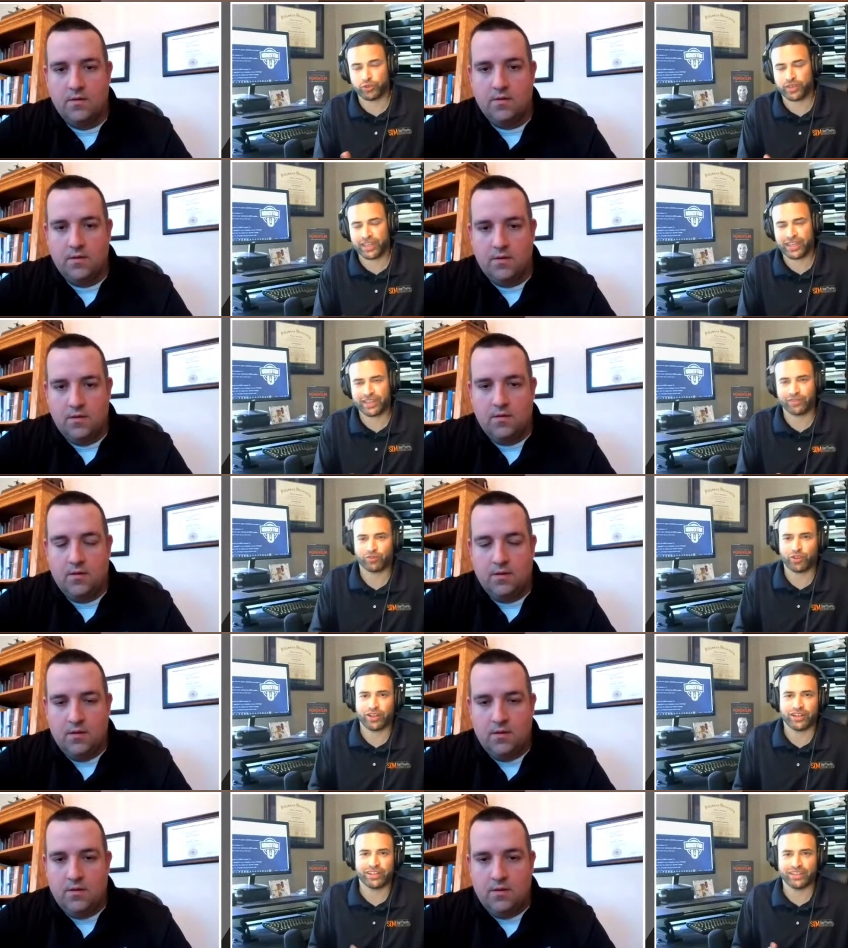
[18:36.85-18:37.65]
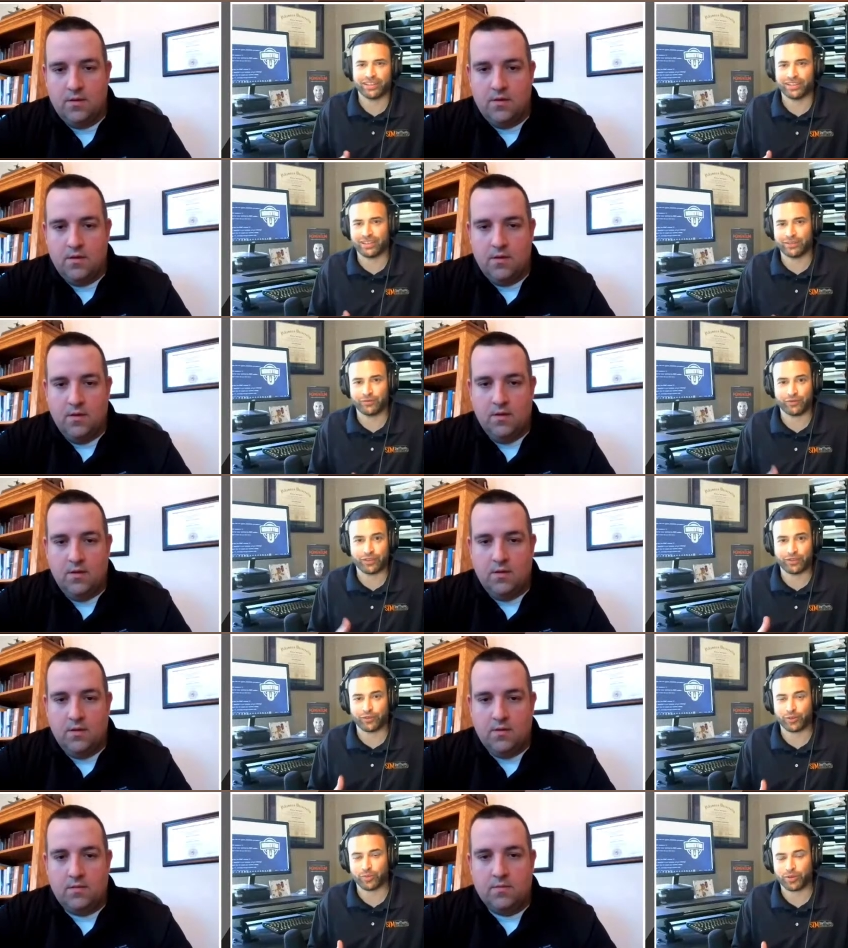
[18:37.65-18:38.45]
Speaker 1: You can't run it if
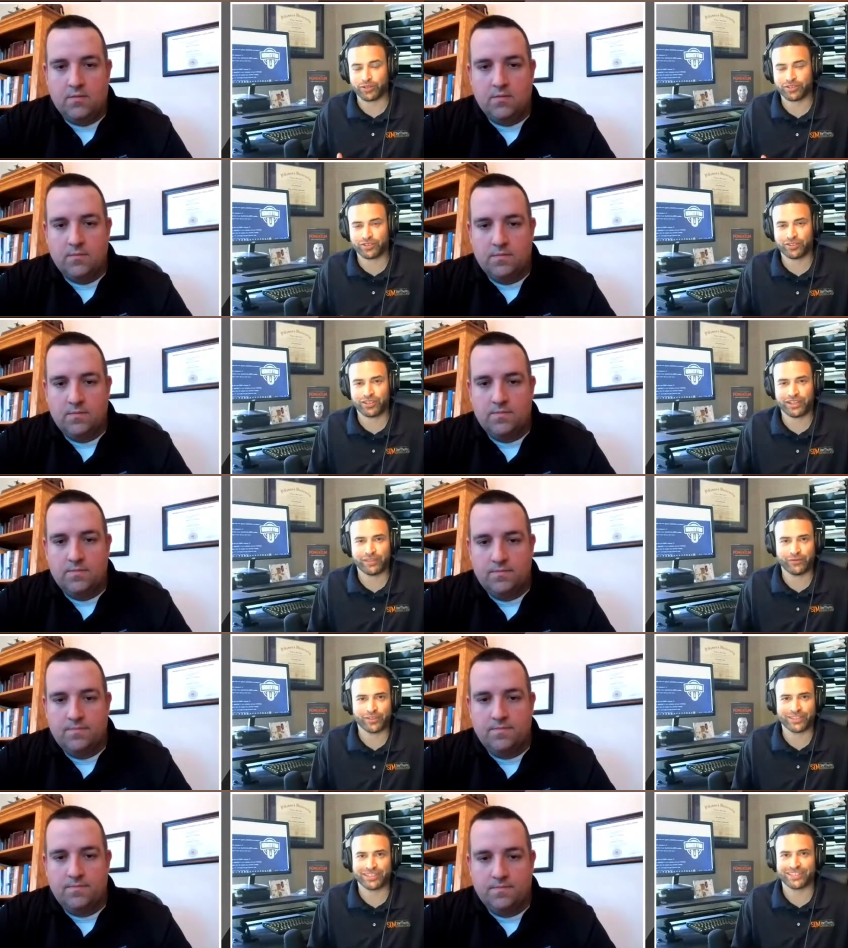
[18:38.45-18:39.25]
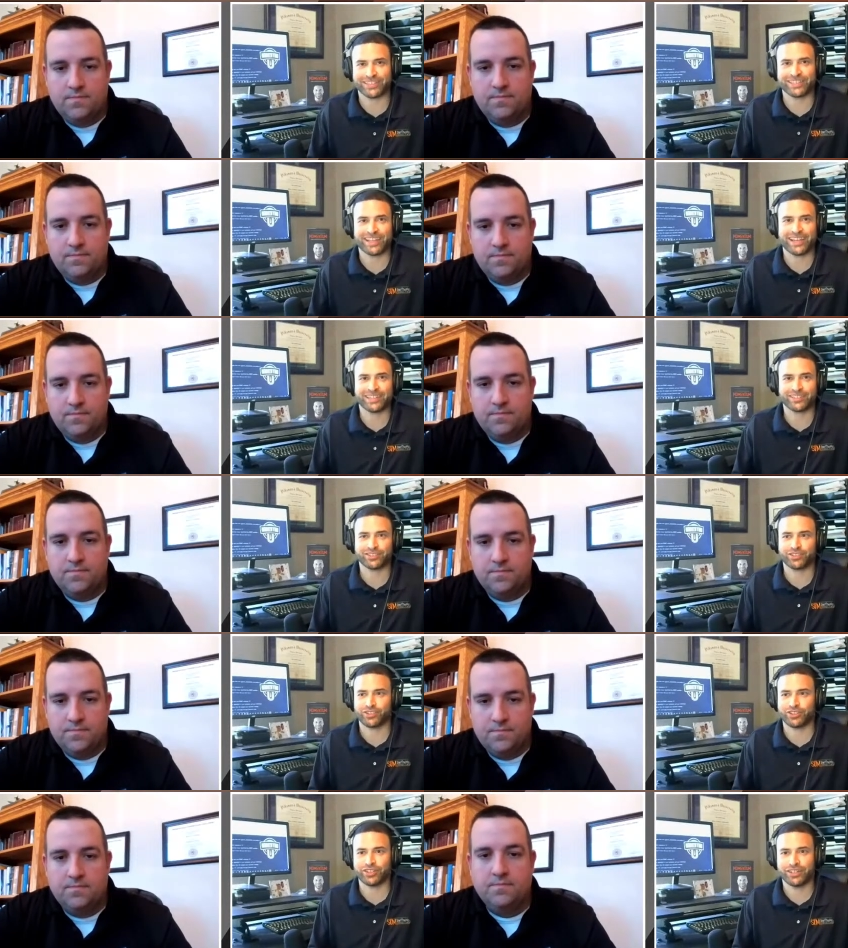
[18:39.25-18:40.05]
if your personal life is a
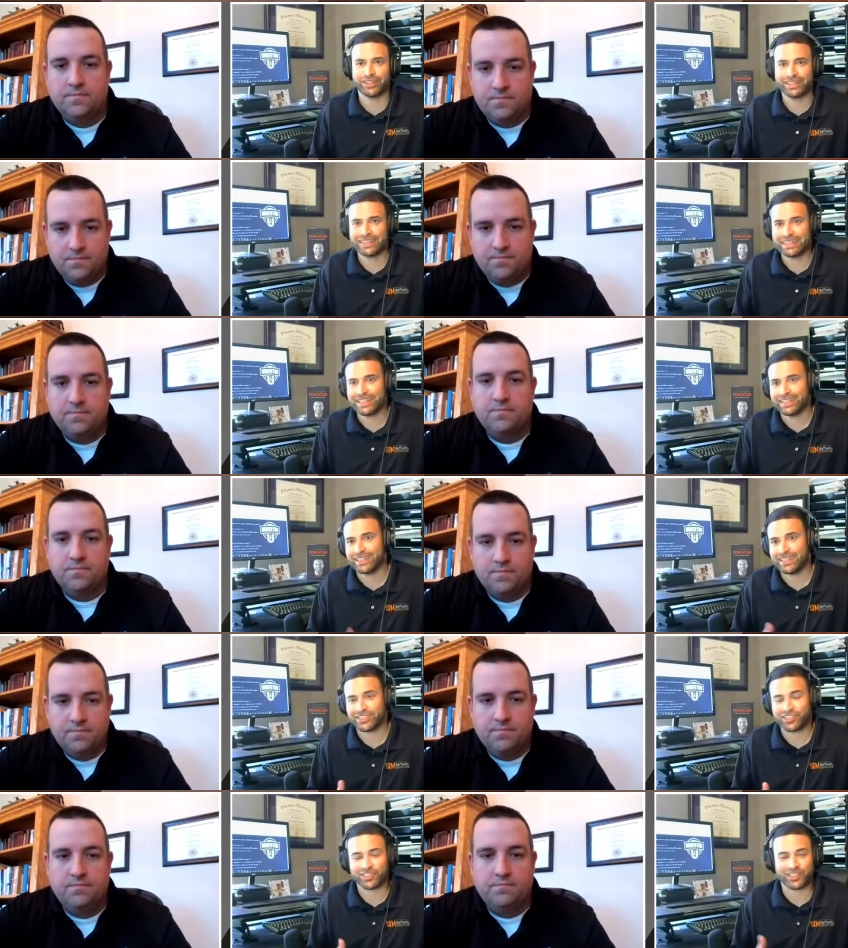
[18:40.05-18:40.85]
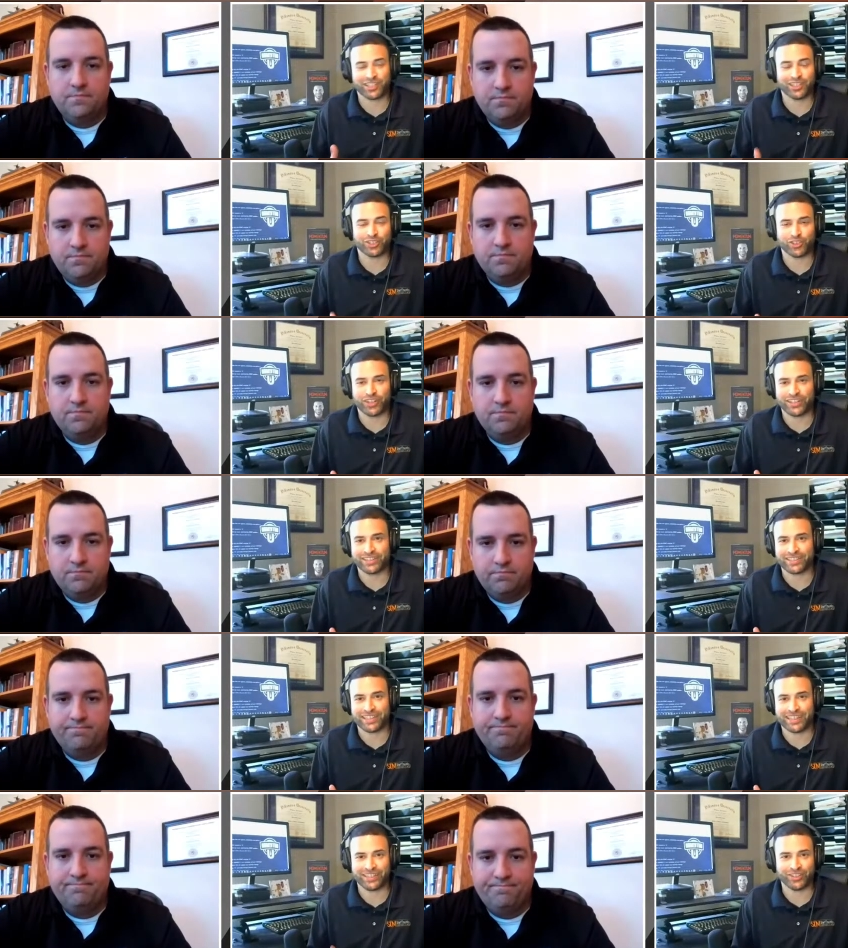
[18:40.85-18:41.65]
disaster, that's just going to
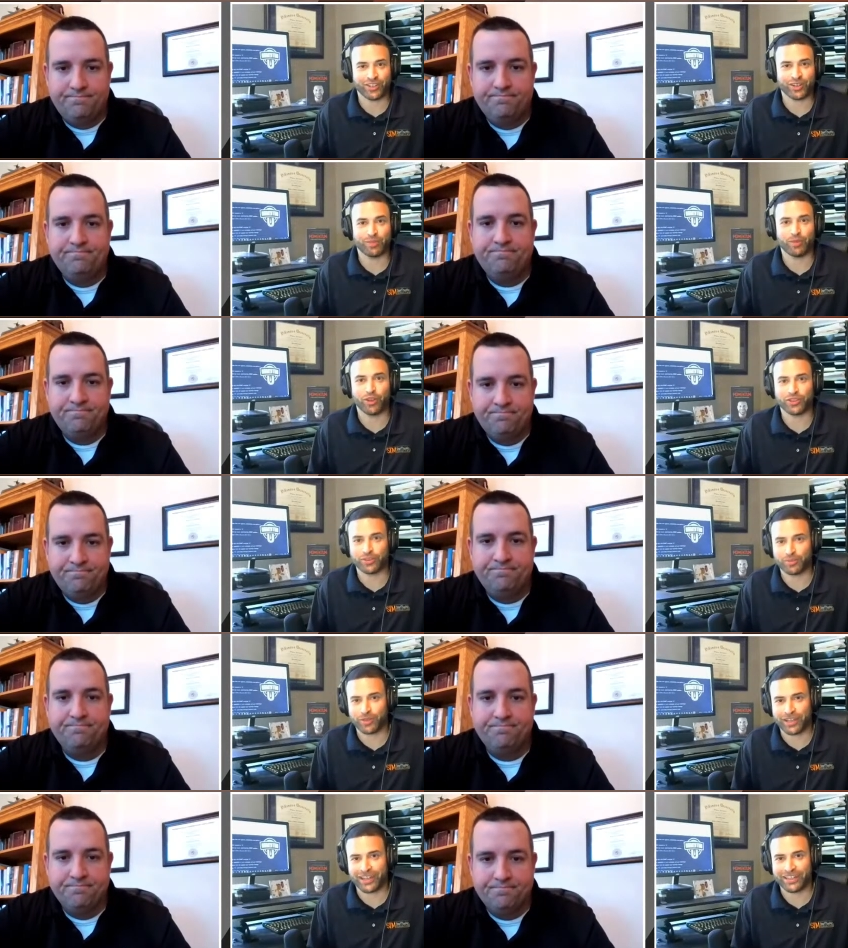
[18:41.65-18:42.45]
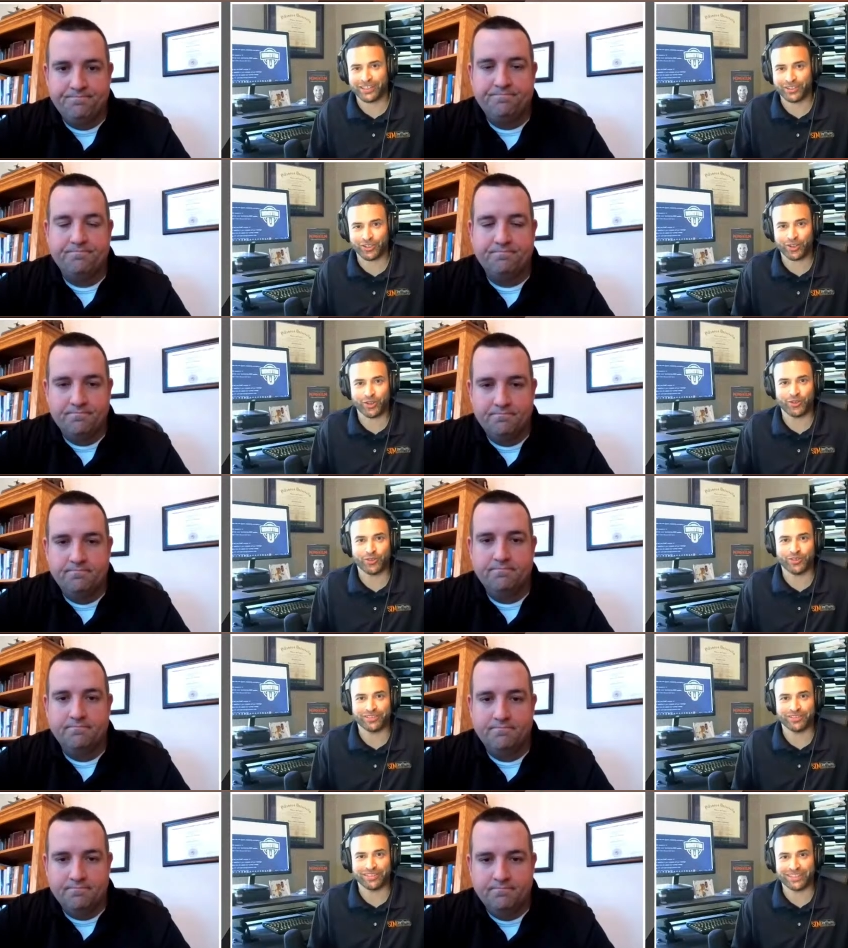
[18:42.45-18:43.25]
translate and you're going to multiply your
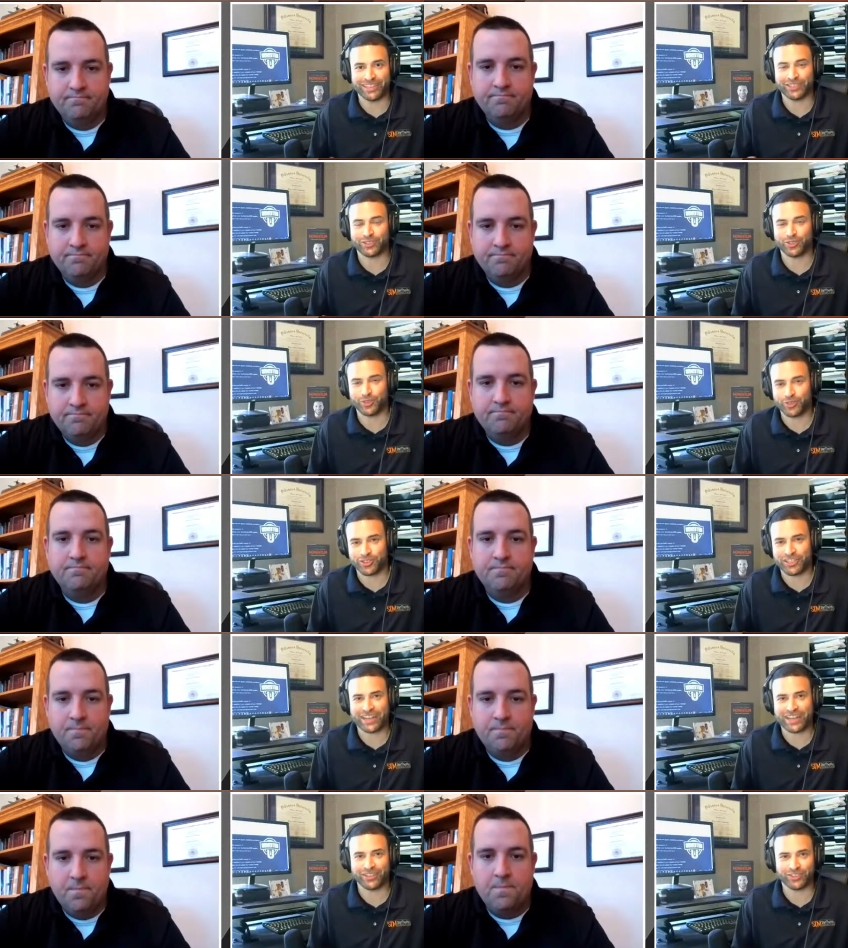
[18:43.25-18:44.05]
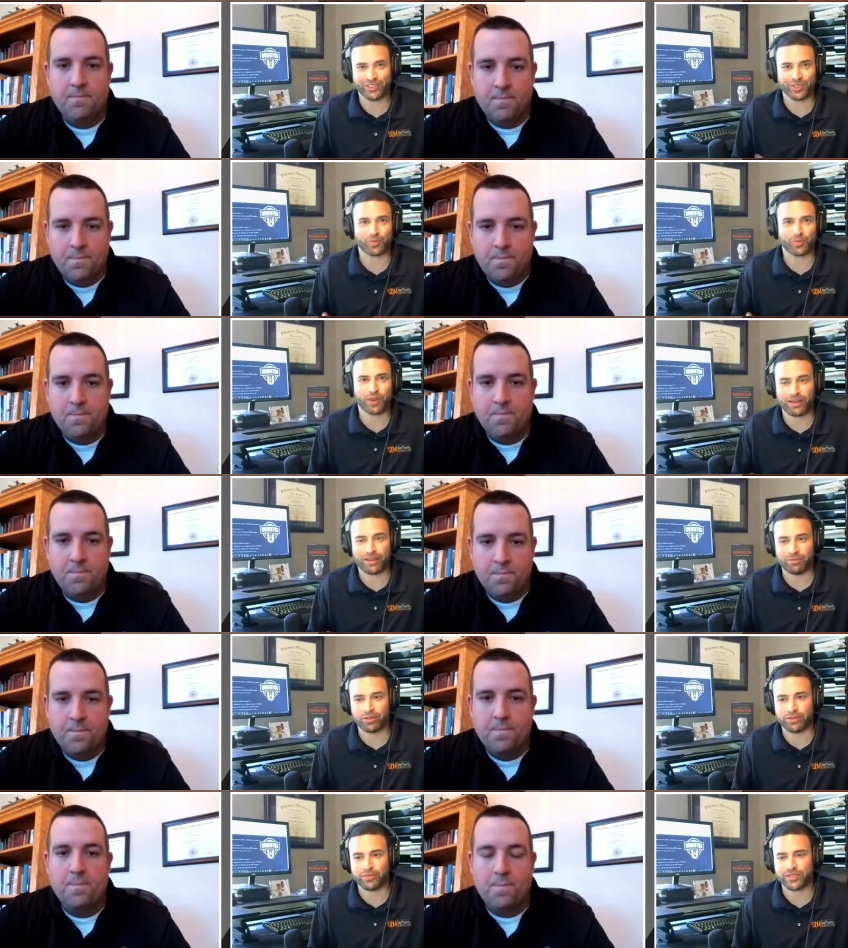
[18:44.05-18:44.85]
own issues, challenges,
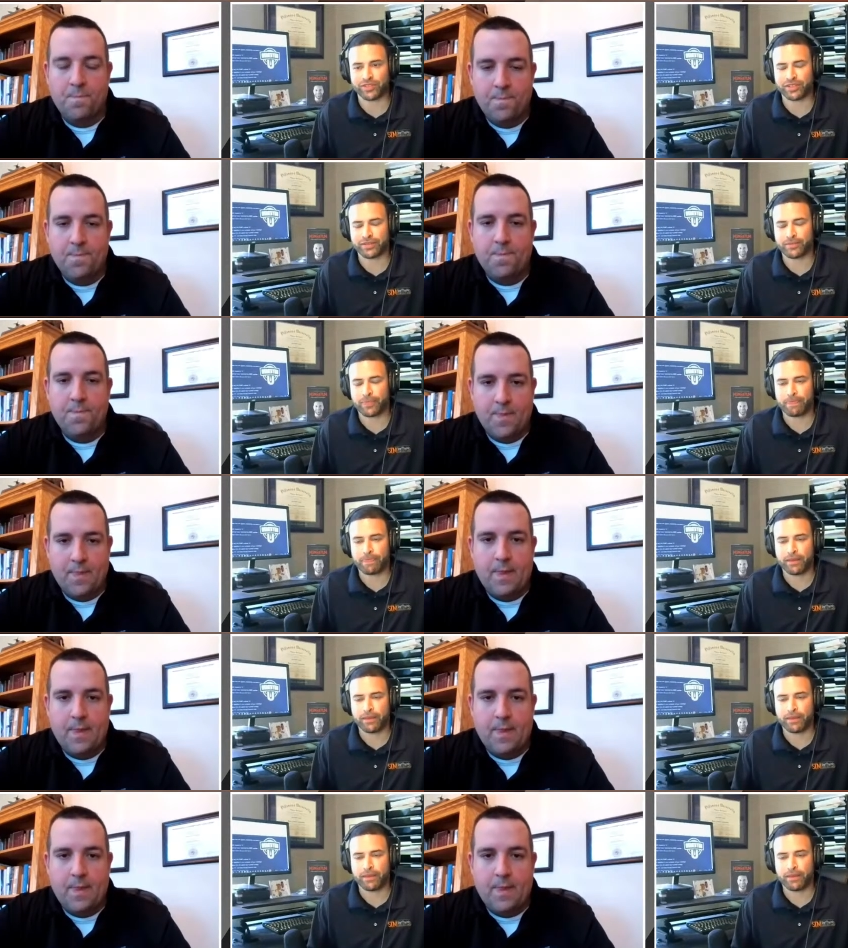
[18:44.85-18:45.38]
problems